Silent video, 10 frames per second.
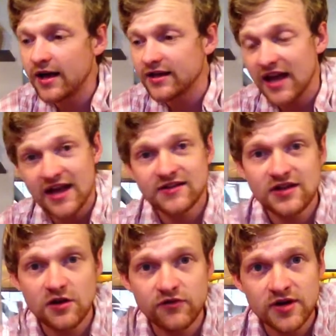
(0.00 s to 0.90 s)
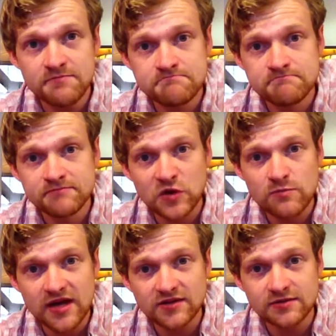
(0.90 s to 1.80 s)
Casey Overeem, who
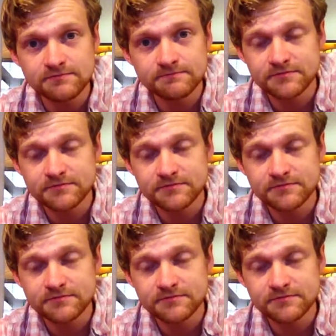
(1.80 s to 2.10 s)
makes it,